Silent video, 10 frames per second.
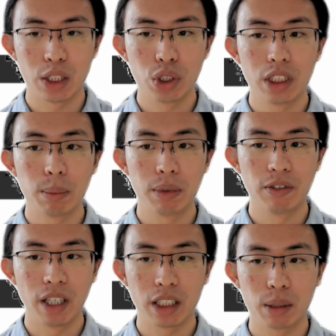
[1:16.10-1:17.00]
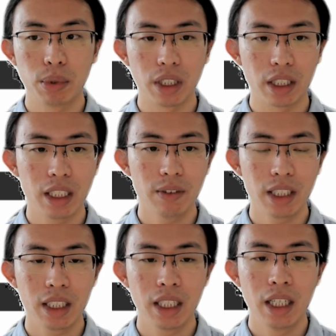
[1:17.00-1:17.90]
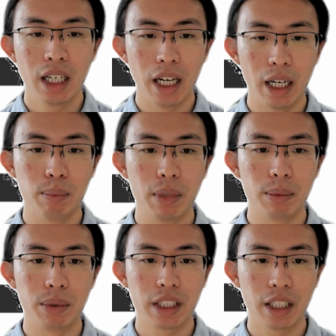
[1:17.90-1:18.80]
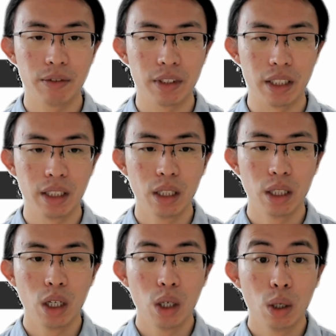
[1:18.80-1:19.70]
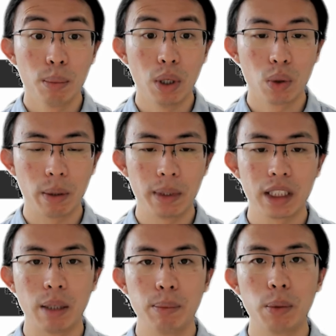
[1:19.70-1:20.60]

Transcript: GC provides productivity and memory safety. Programmers are more